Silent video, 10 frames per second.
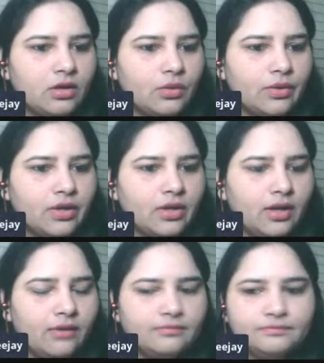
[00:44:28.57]

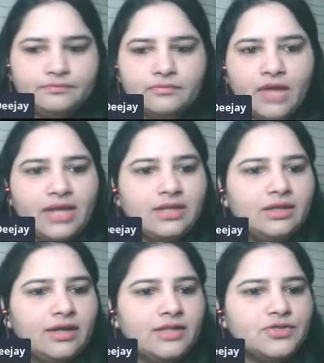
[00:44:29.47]
Okay,
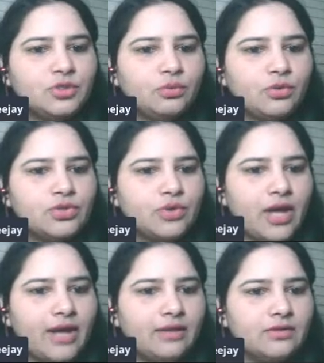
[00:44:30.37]
anything else you want to
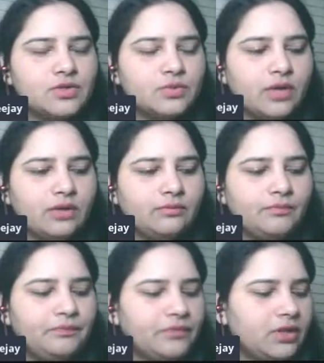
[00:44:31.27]
add in this
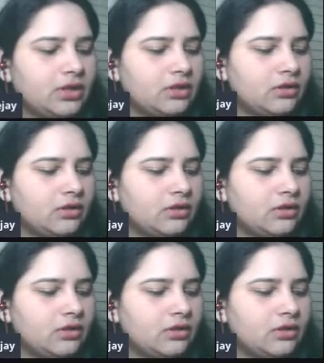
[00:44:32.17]
one, in the